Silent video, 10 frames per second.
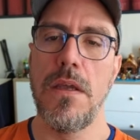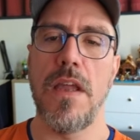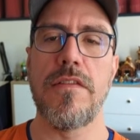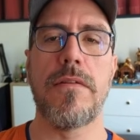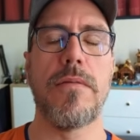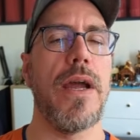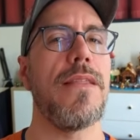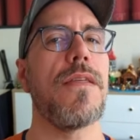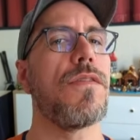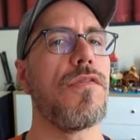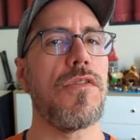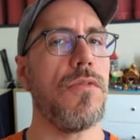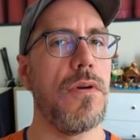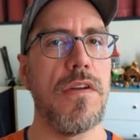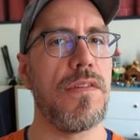It's great that the
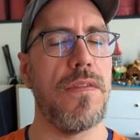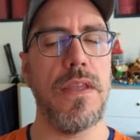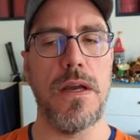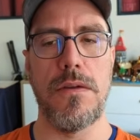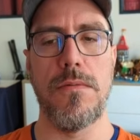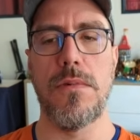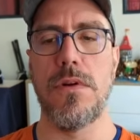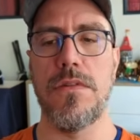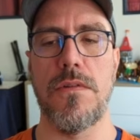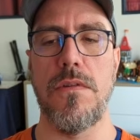sewers in the underworld